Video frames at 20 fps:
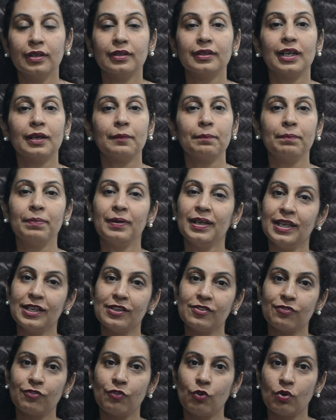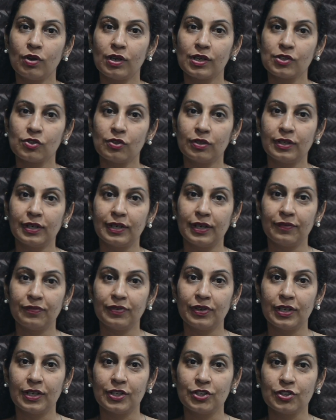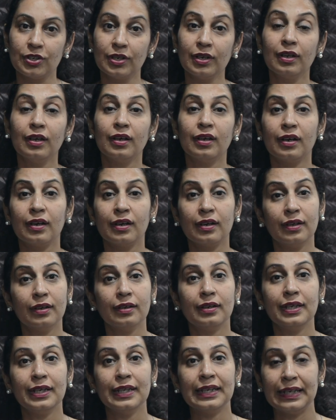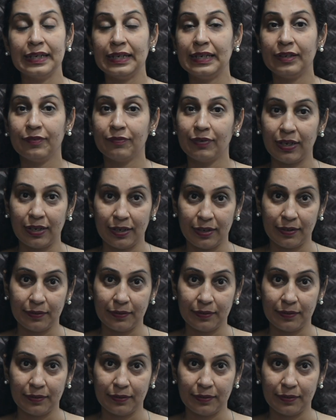that please focus on the definition really well.